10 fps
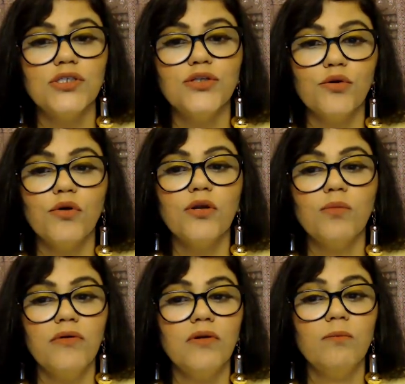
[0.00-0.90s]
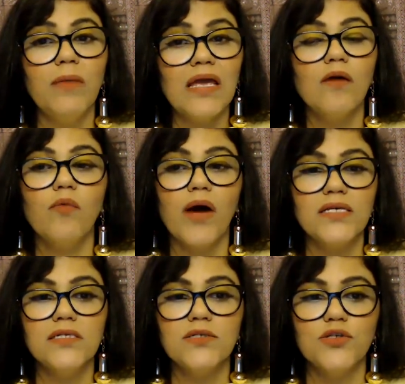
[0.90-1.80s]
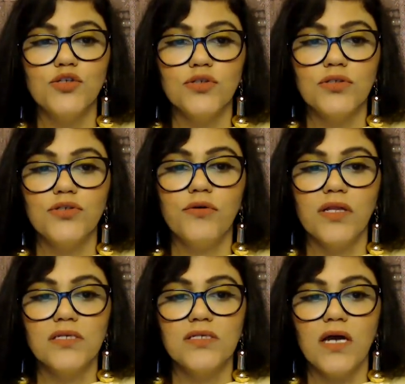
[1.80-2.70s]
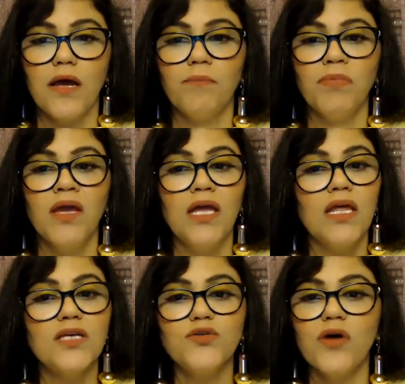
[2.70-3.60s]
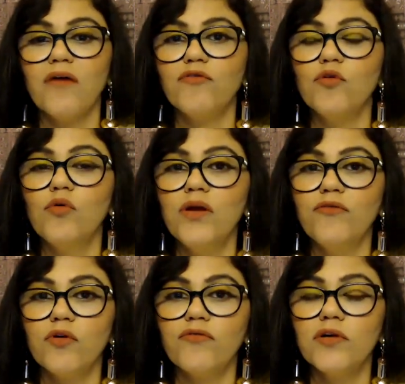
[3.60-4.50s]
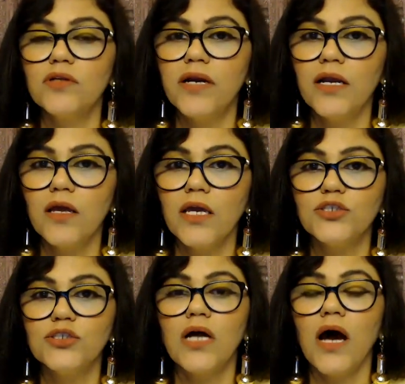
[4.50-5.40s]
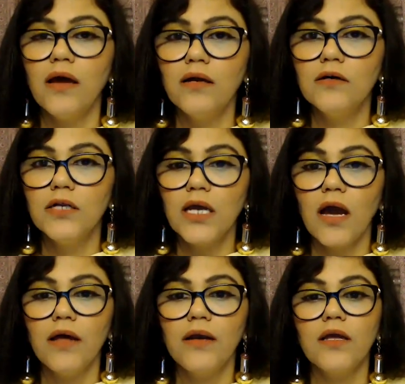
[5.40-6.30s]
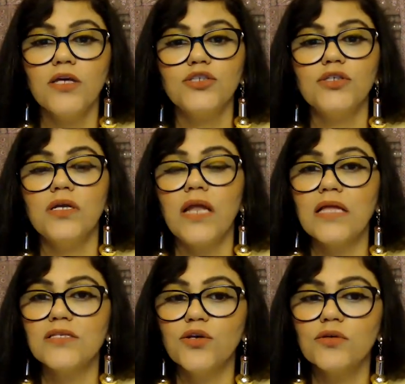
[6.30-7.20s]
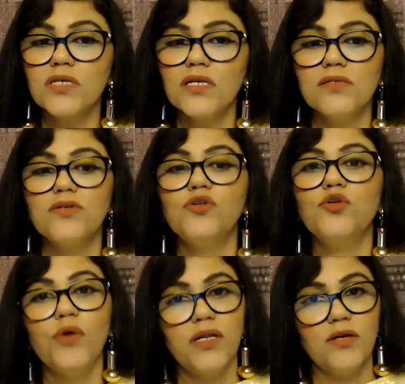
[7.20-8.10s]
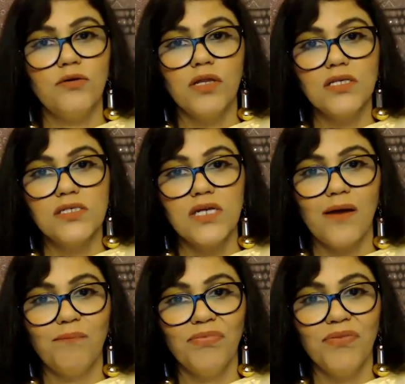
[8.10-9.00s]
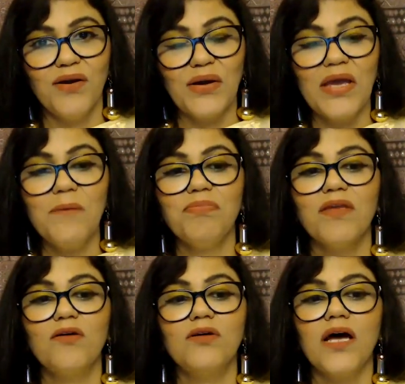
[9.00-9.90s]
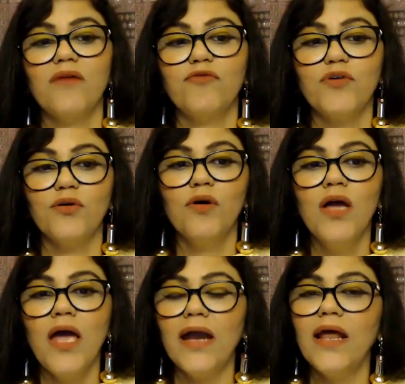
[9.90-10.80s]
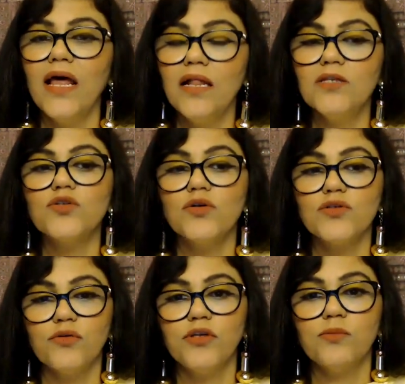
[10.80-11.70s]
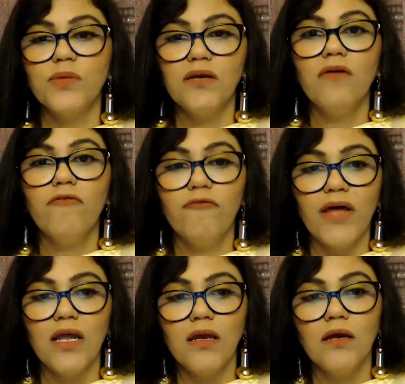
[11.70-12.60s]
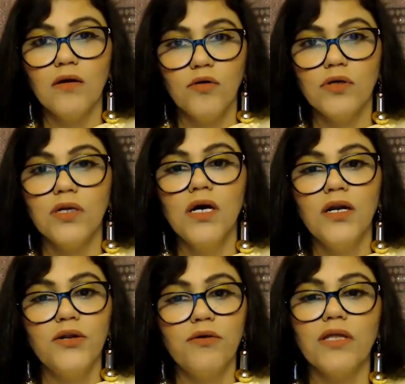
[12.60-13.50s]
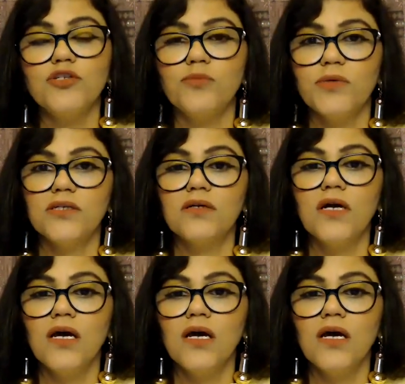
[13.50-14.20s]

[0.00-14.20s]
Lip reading: and you're going to be making wise decisions during this time. In case you have to go in for further education, higher learning, higher education, enhancing your skills, do it during this time. Okay, good time for you. And health is also going to be very good during Jupiter